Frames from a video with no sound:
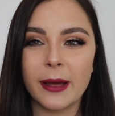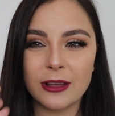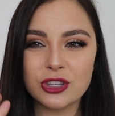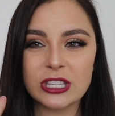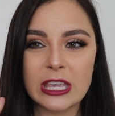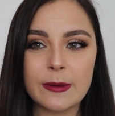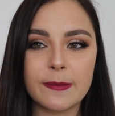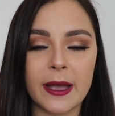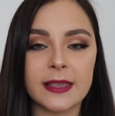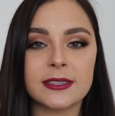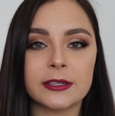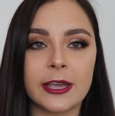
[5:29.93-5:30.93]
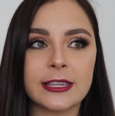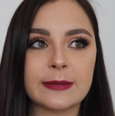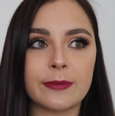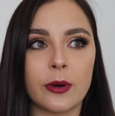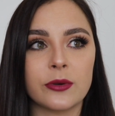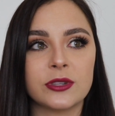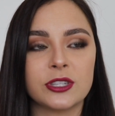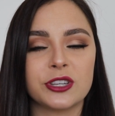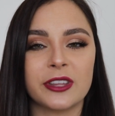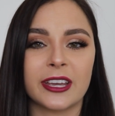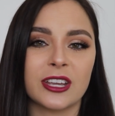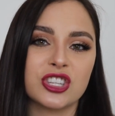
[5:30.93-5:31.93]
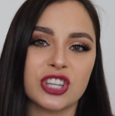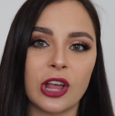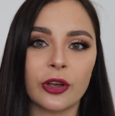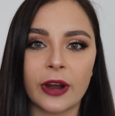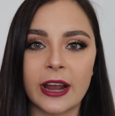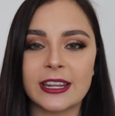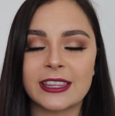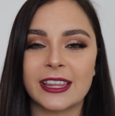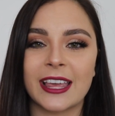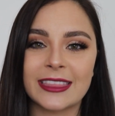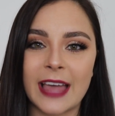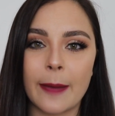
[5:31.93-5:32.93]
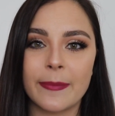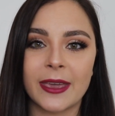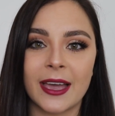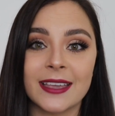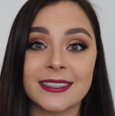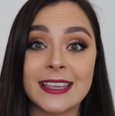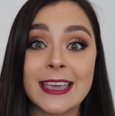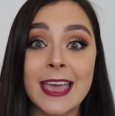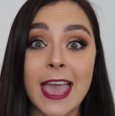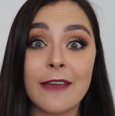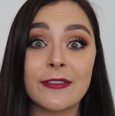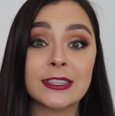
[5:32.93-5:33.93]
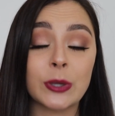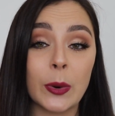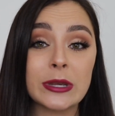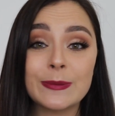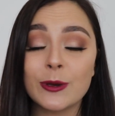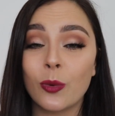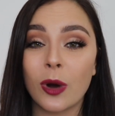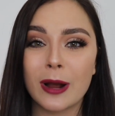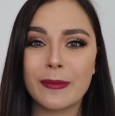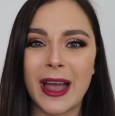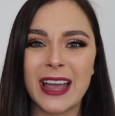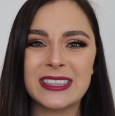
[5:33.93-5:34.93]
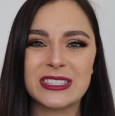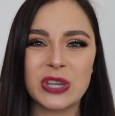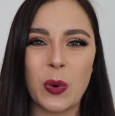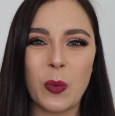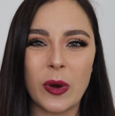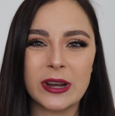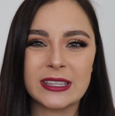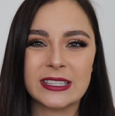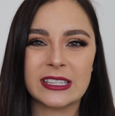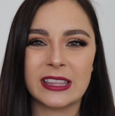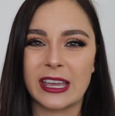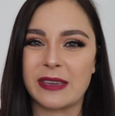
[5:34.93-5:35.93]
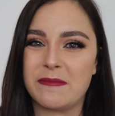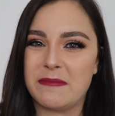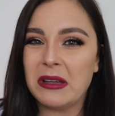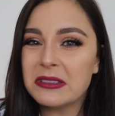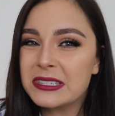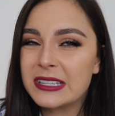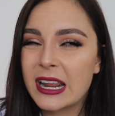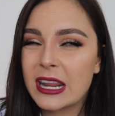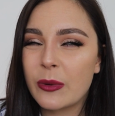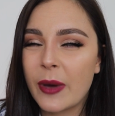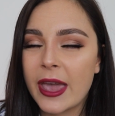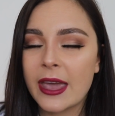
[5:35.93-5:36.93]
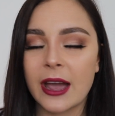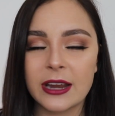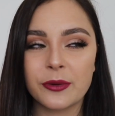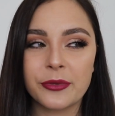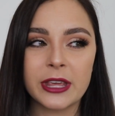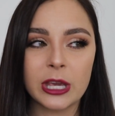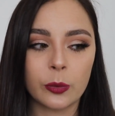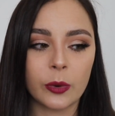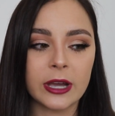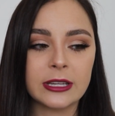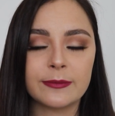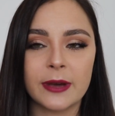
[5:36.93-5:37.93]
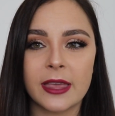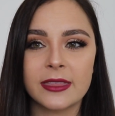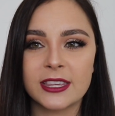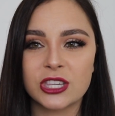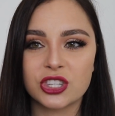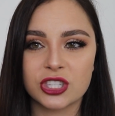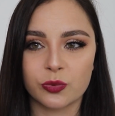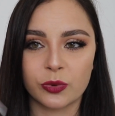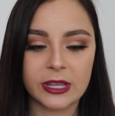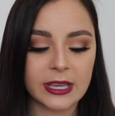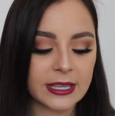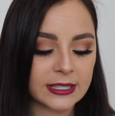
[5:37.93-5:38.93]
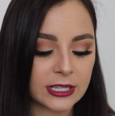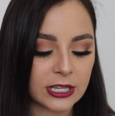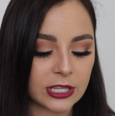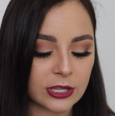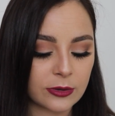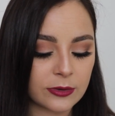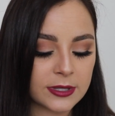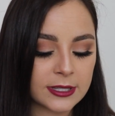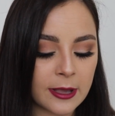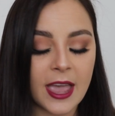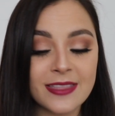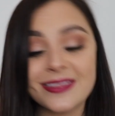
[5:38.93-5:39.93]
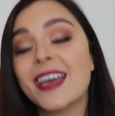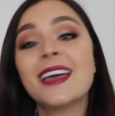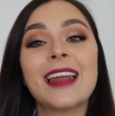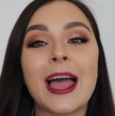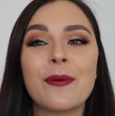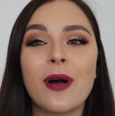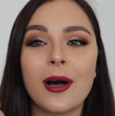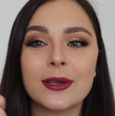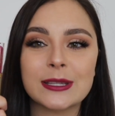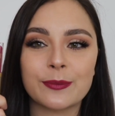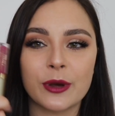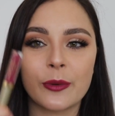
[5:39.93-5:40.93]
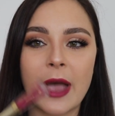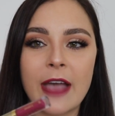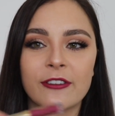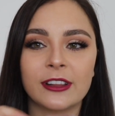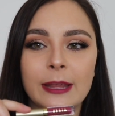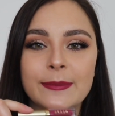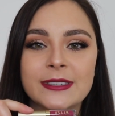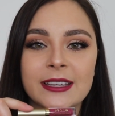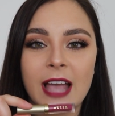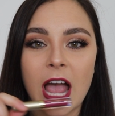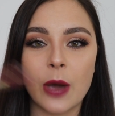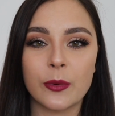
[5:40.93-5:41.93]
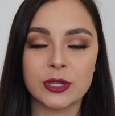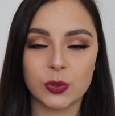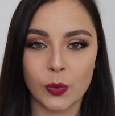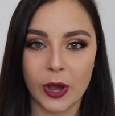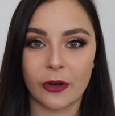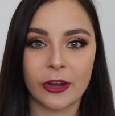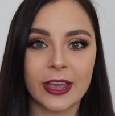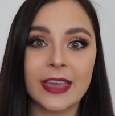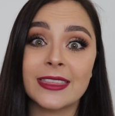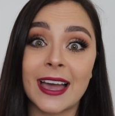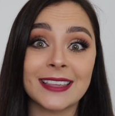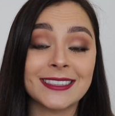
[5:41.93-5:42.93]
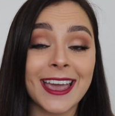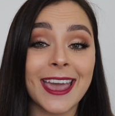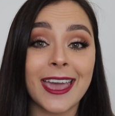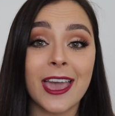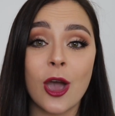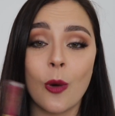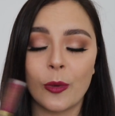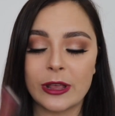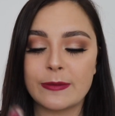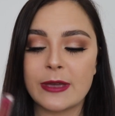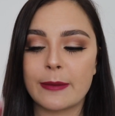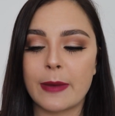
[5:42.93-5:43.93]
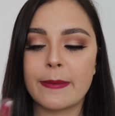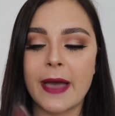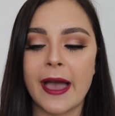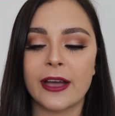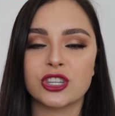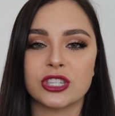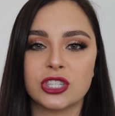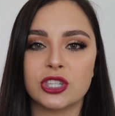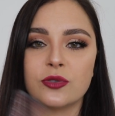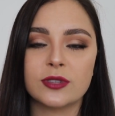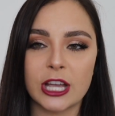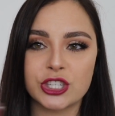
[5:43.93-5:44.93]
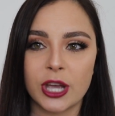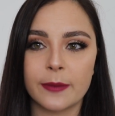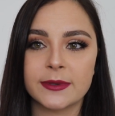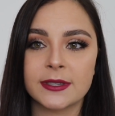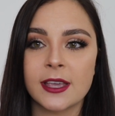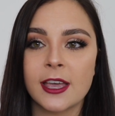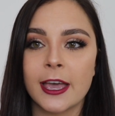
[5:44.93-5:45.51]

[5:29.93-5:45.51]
But I'll just keep a pencil as opposed to like a gel or anything like that, because if it's going to be warm, I don't want it to like melt in any way. I don't think it would, but this is just really easy to use. And then I will also bring whatever lipstick I was wearing that day with me in my bag just to do touch-ups.